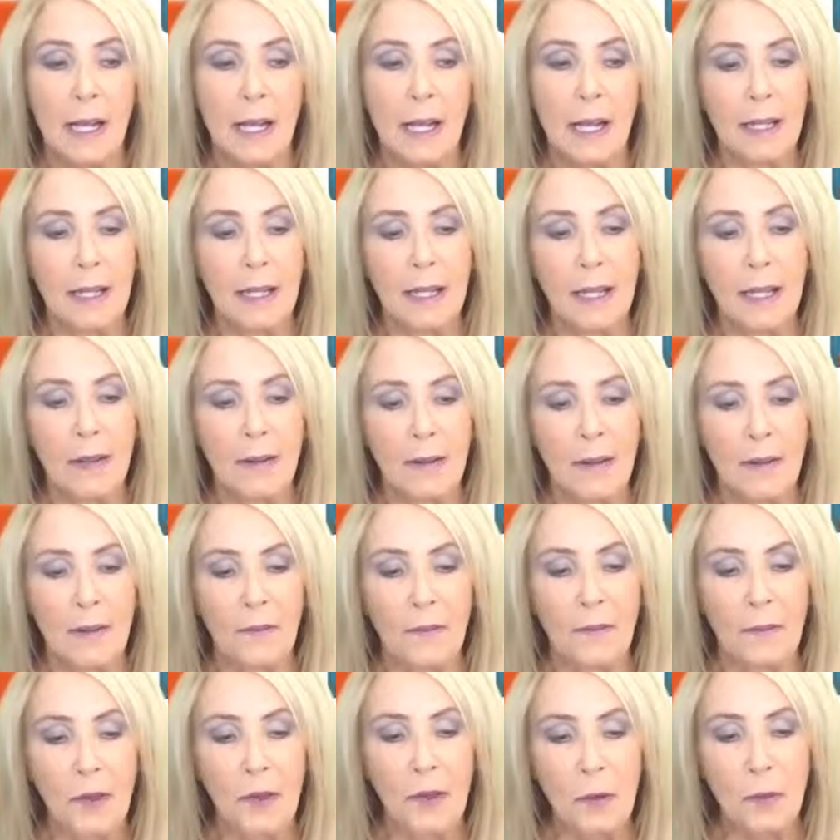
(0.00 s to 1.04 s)

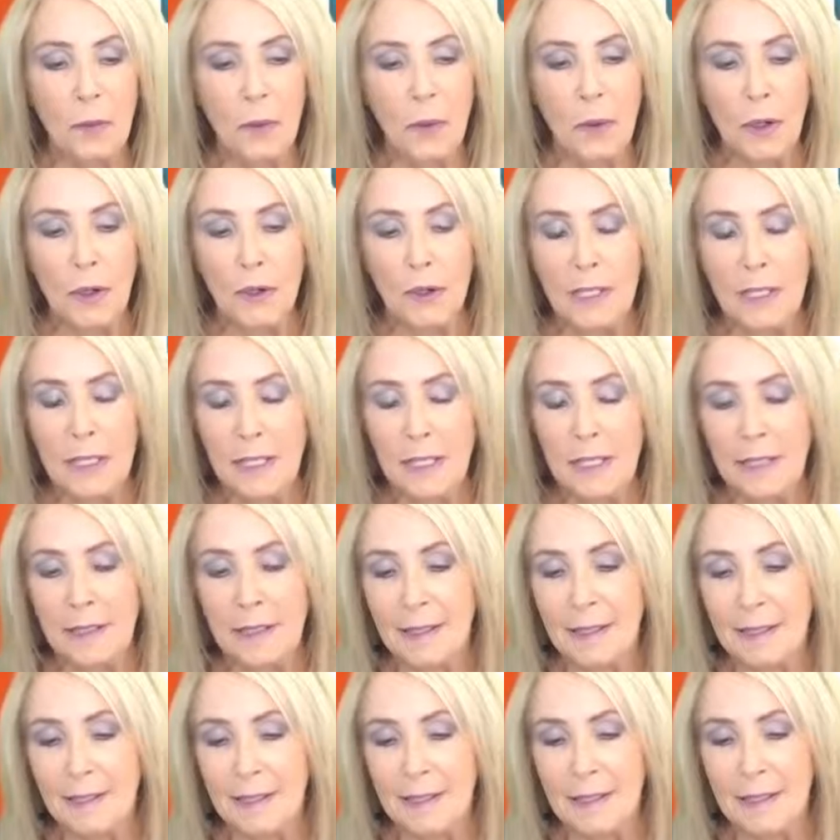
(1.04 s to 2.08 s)
If you were
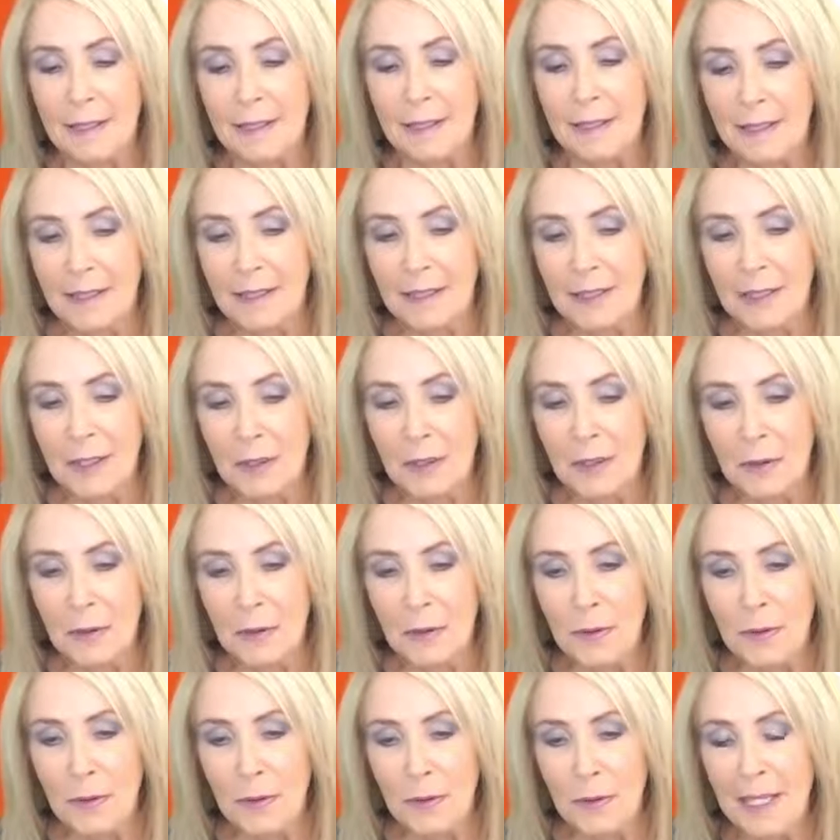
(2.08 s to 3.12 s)

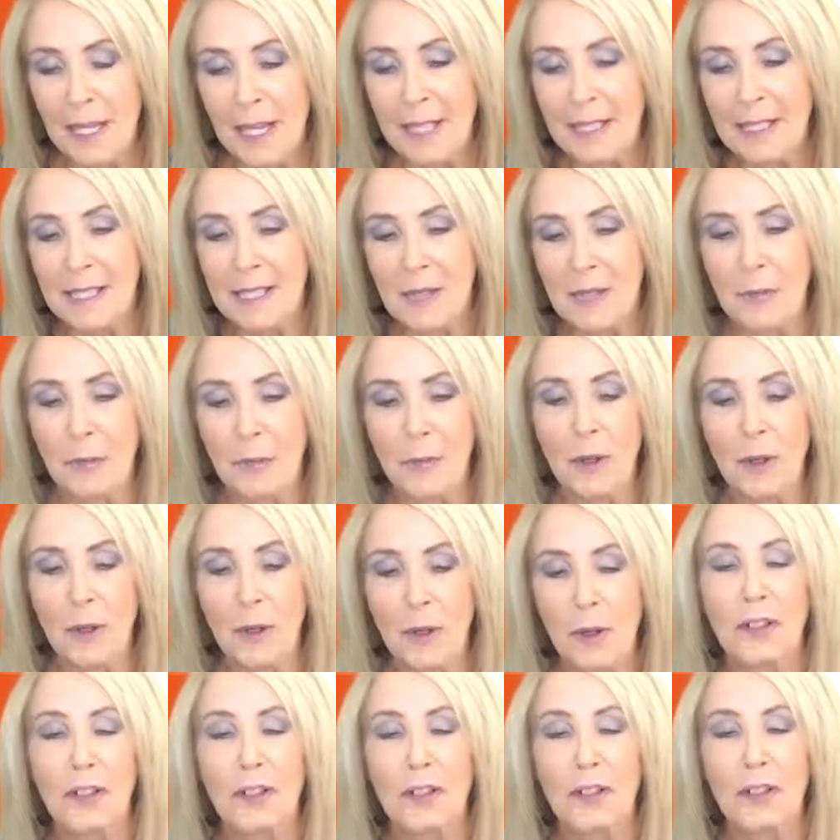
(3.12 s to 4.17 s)
to get
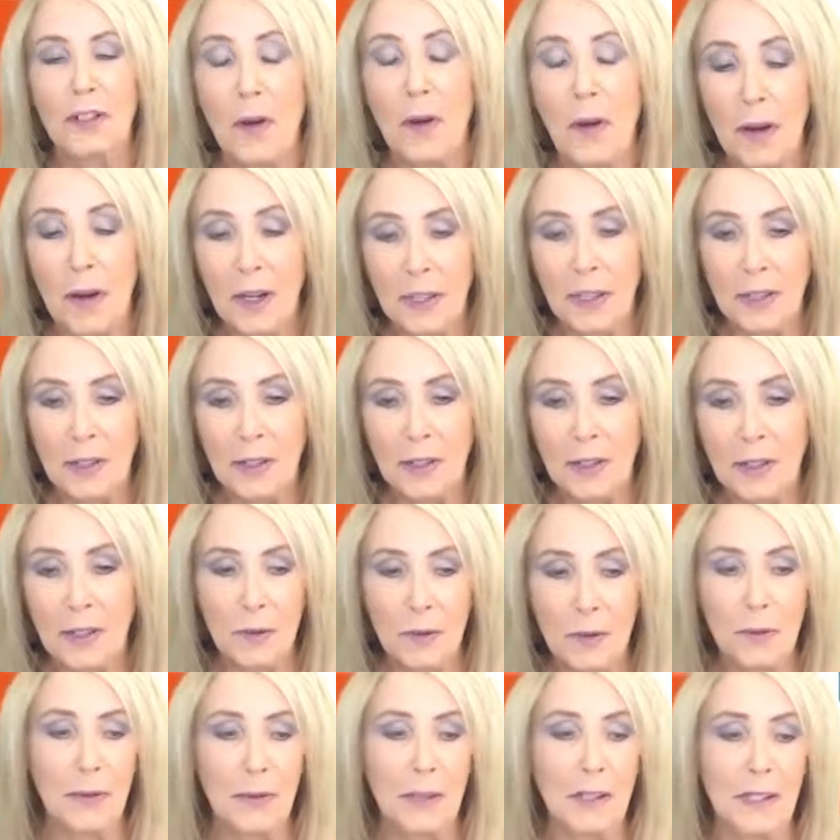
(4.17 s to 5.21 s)
someone started
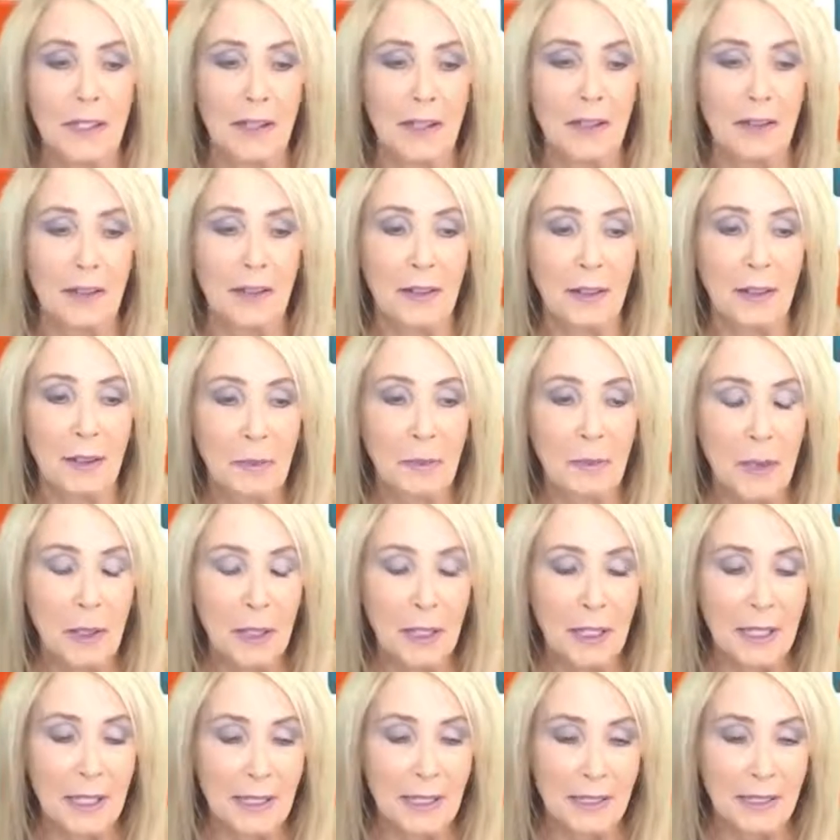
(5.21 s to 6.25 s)
who's a little
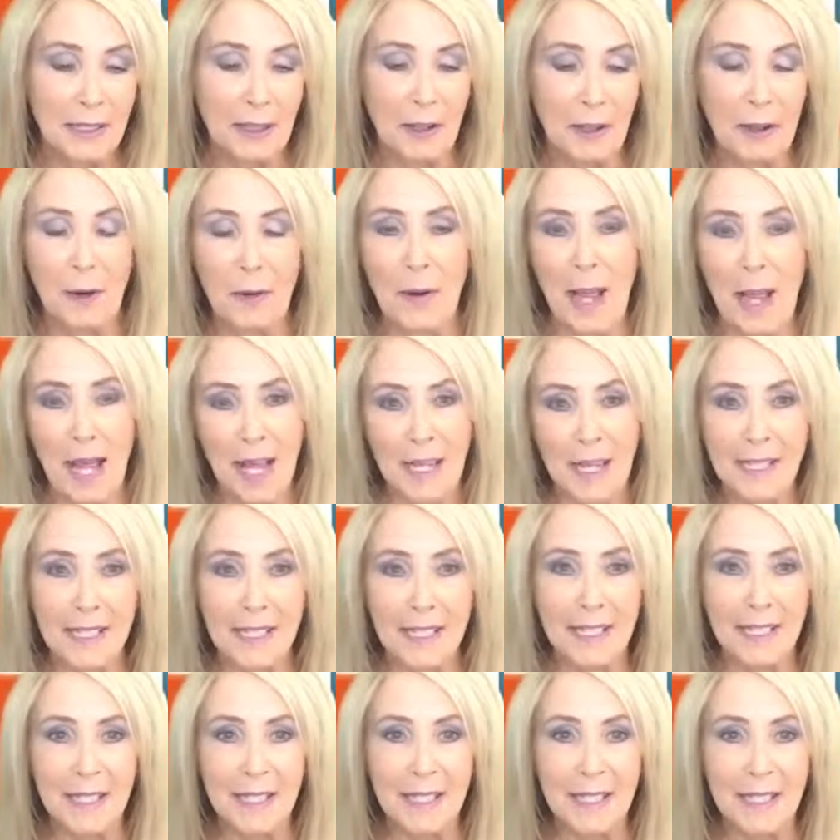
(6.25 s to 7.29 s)
bit,
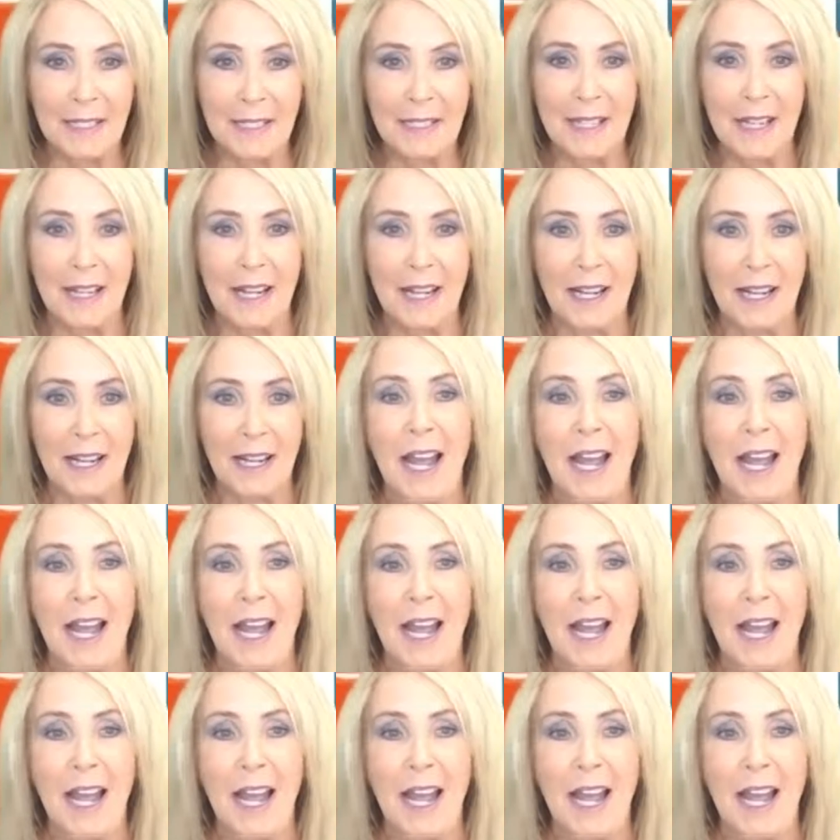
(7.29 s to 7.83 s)
hesitant